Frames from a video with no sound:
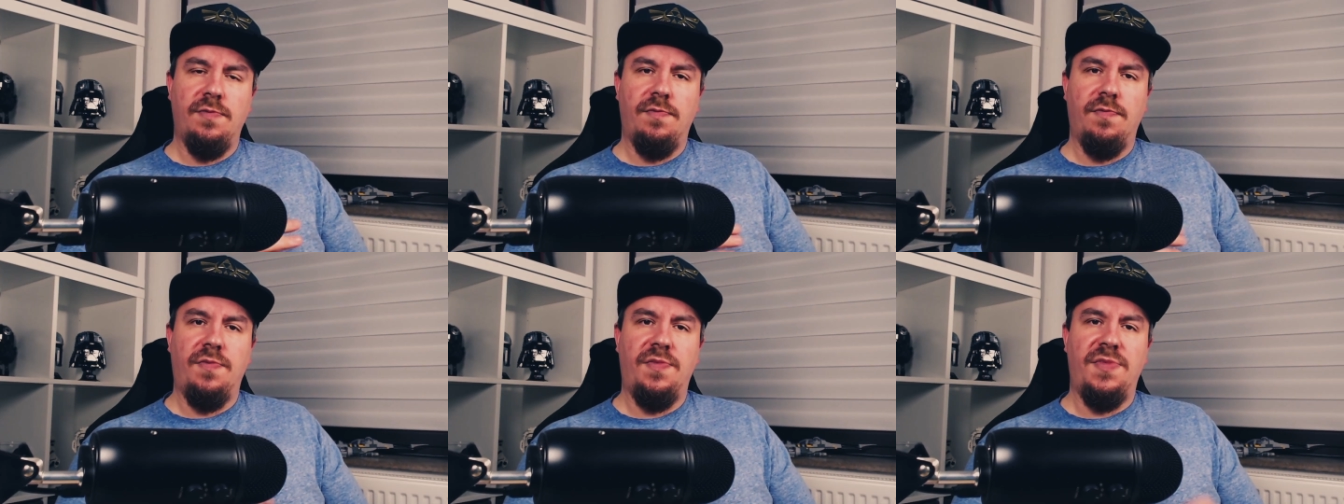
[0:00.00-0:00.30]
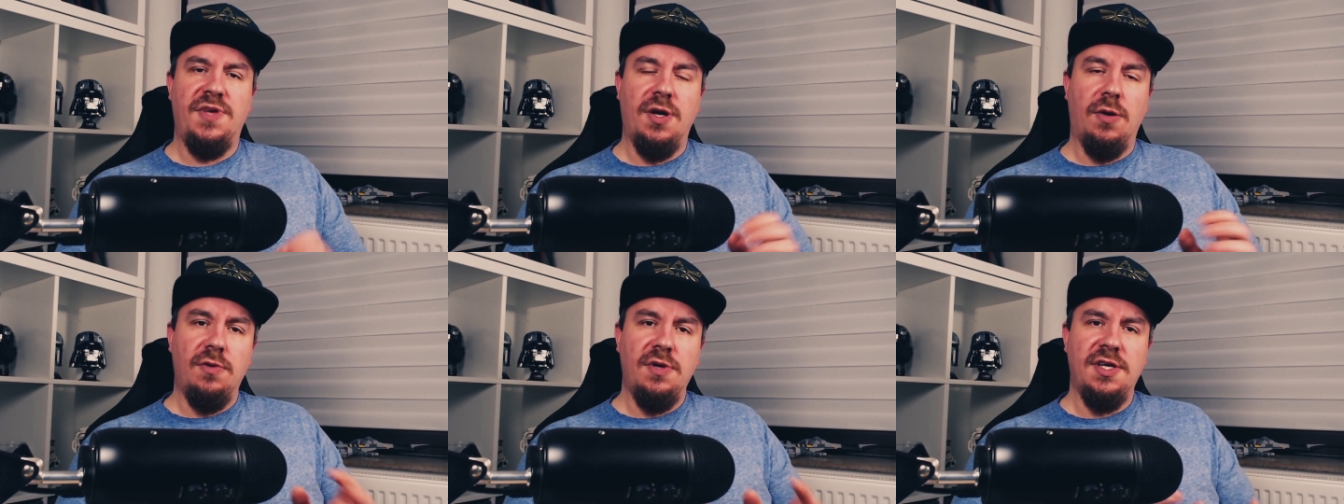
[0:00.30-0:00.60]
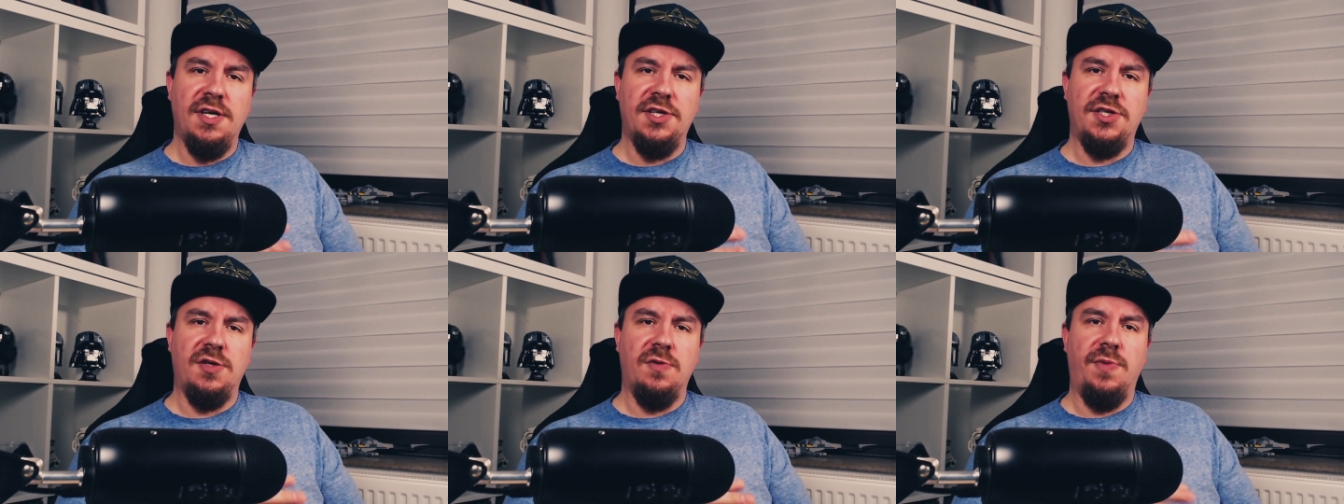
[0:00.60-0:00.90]
The only
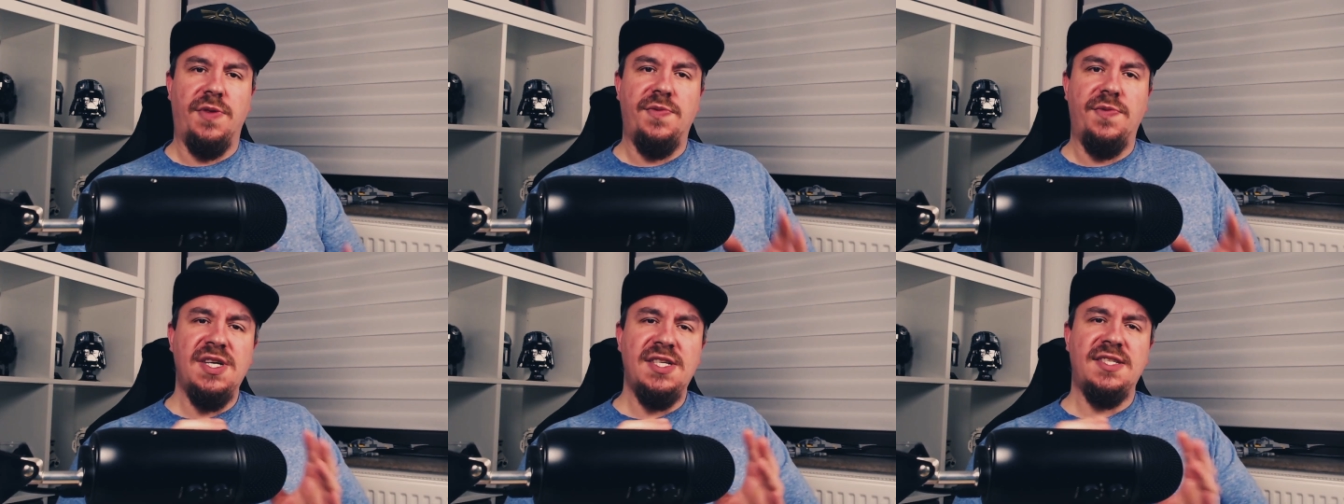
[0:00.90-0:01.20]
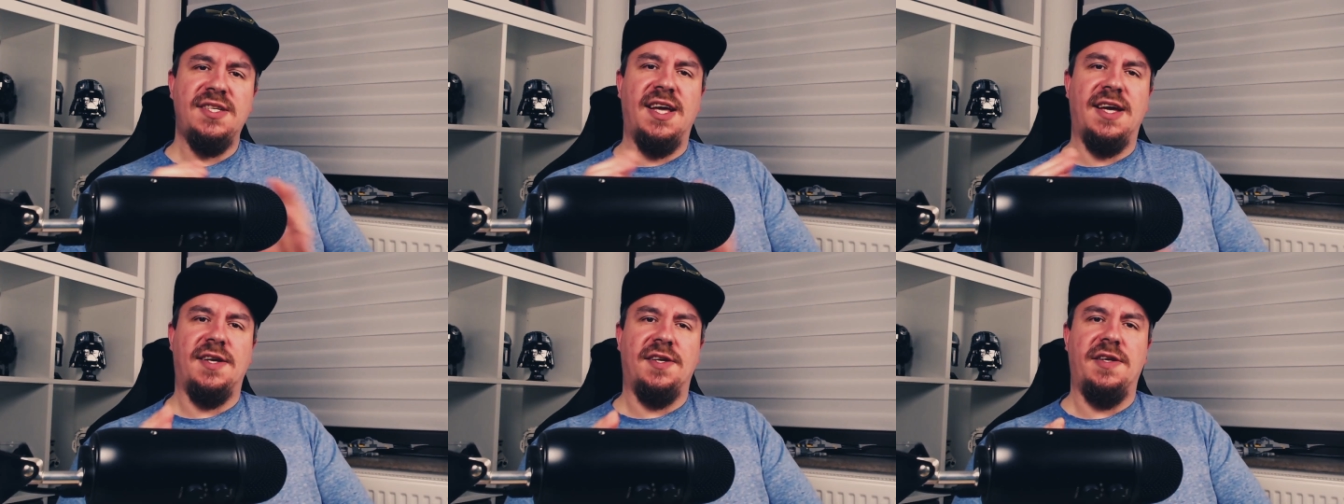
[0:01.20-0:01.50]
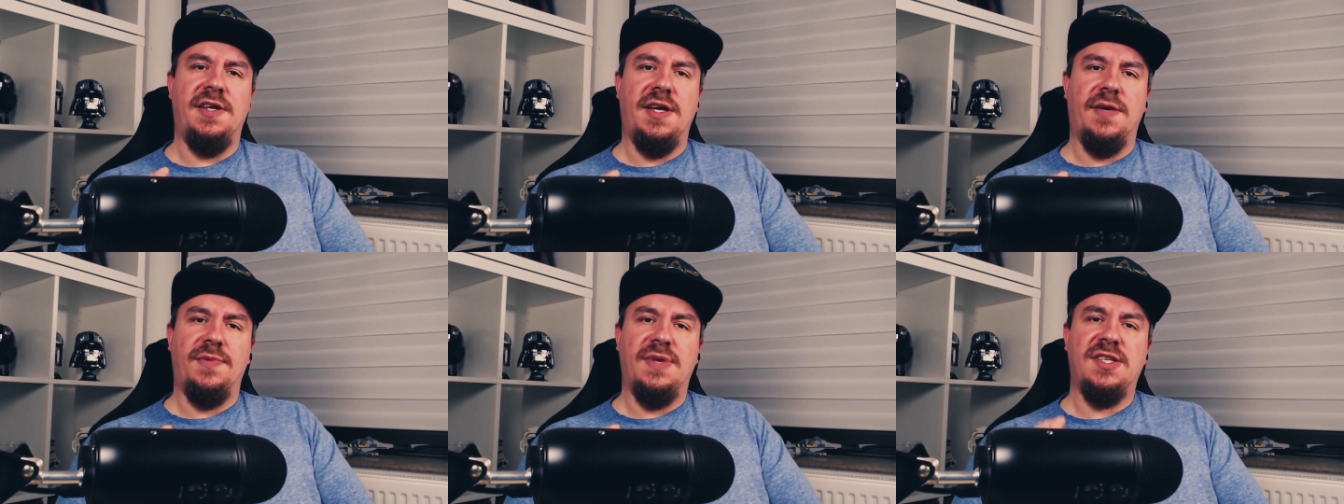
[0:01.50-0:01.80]
issue with this
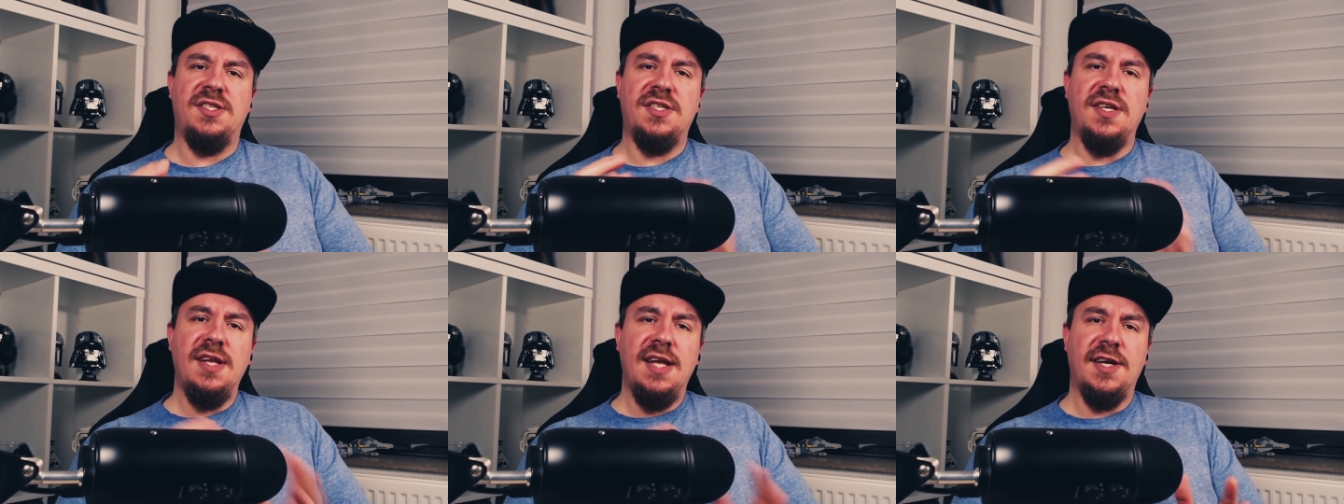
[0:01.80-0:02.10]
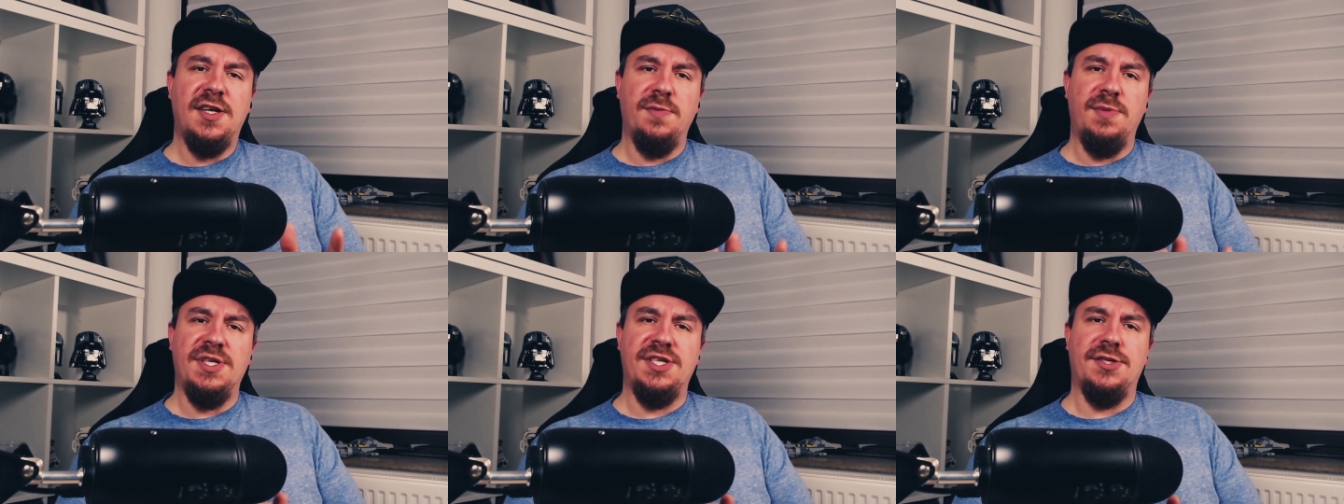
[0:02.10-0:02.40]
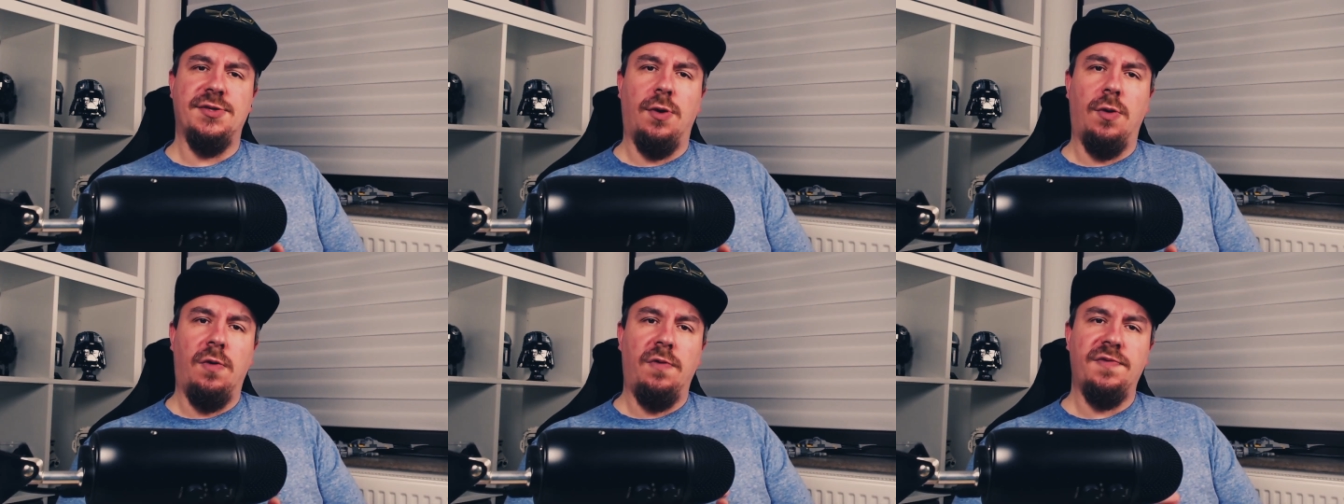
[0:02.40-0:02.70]
technique that still had to be
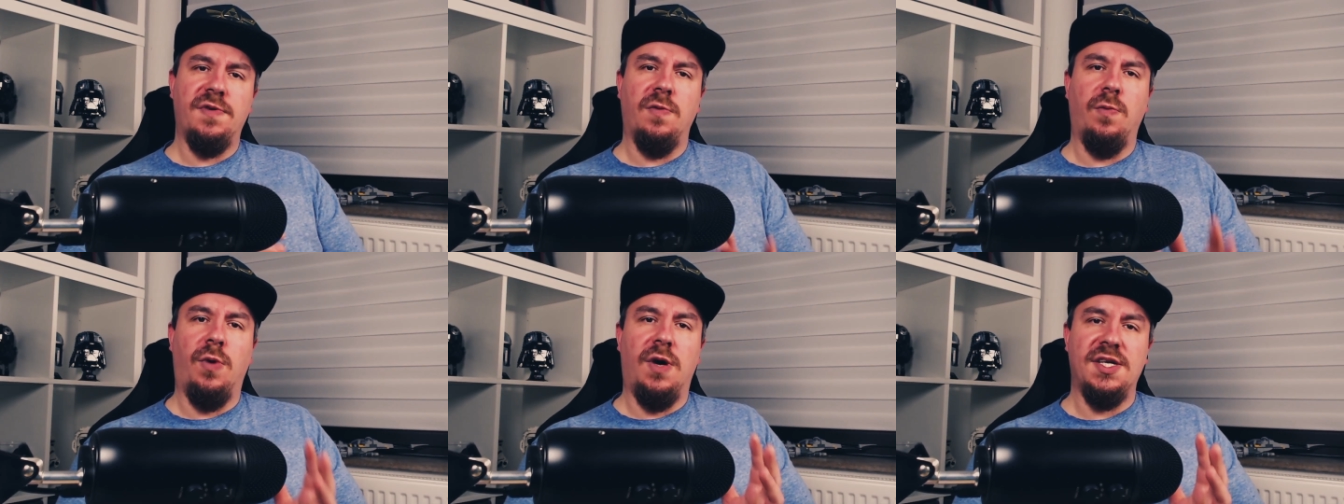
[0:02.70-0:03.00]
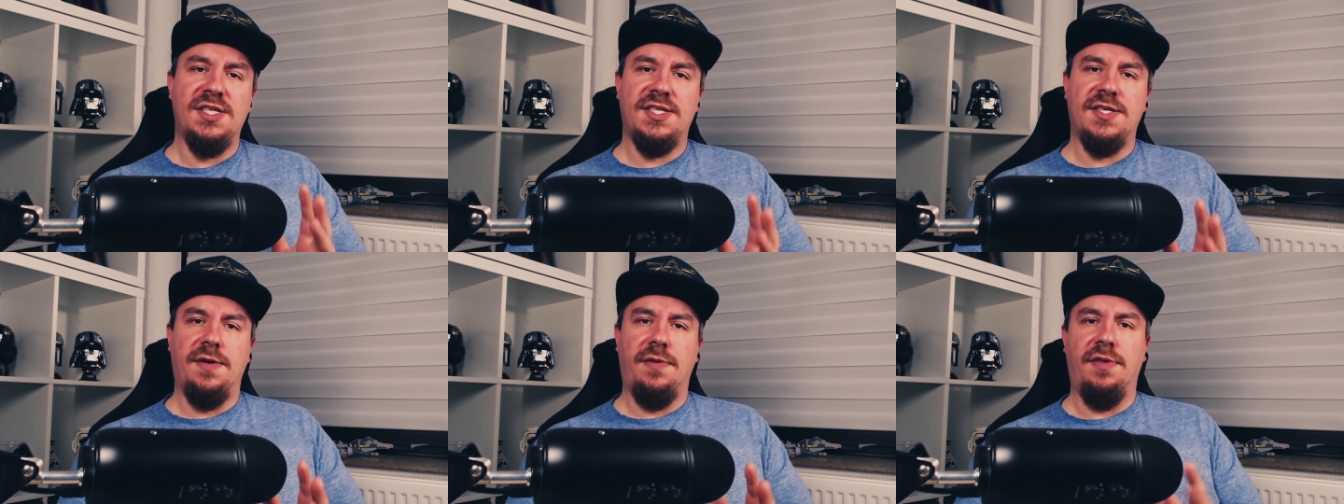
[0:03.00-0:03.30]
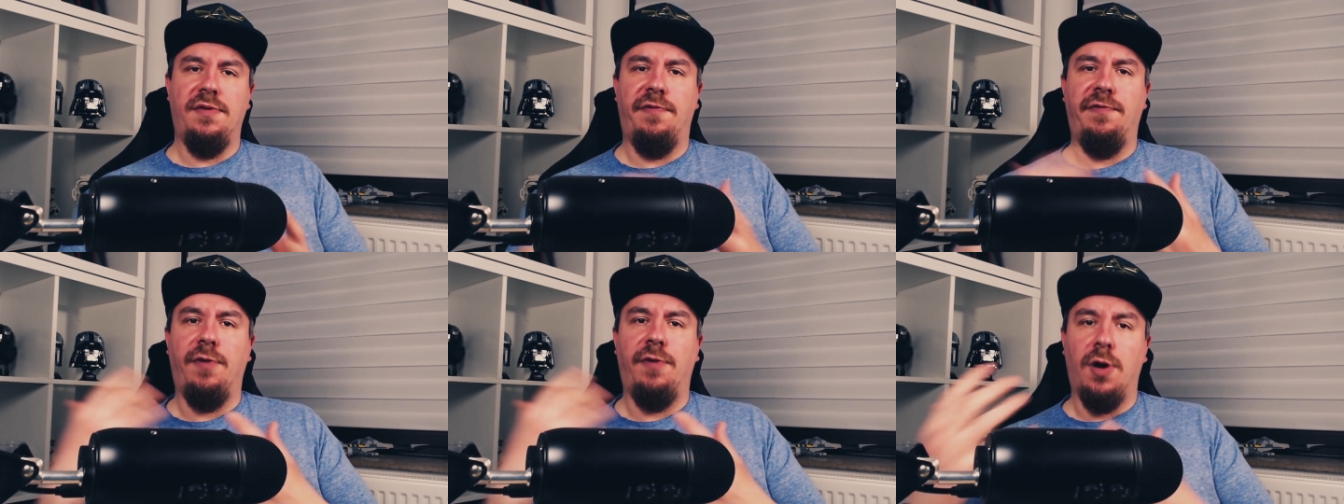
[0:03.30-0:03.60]
solved was
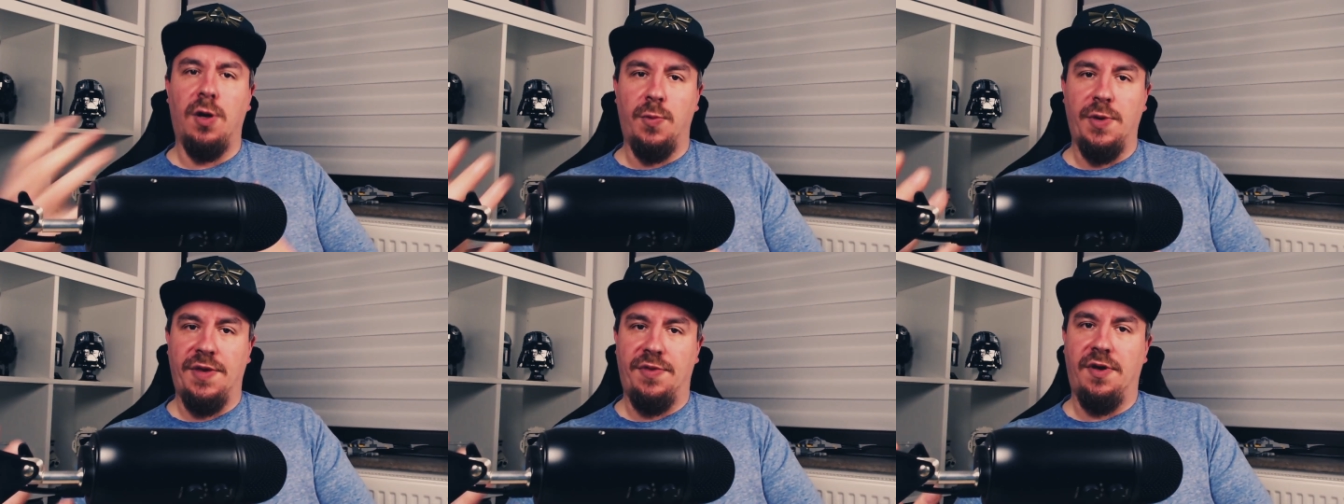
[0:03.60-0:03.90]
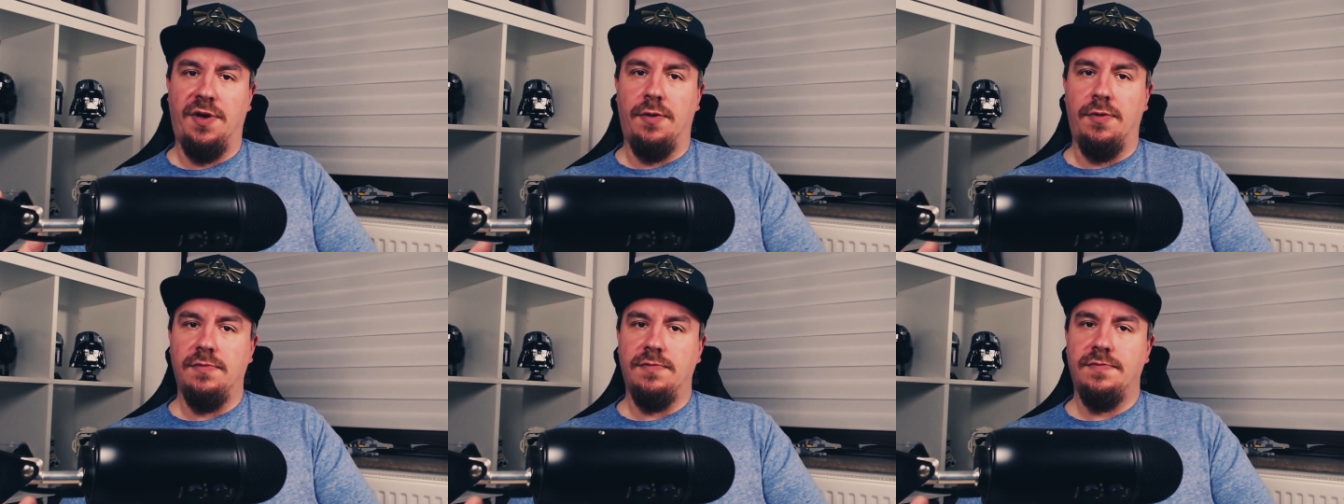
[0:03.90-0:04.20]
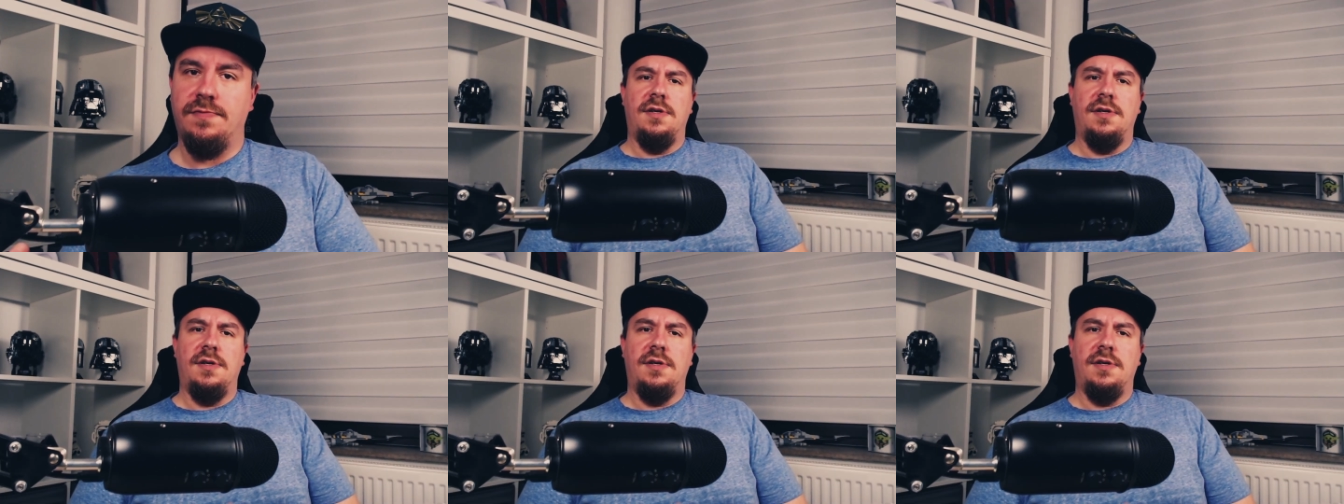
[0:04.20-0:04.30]
the following though.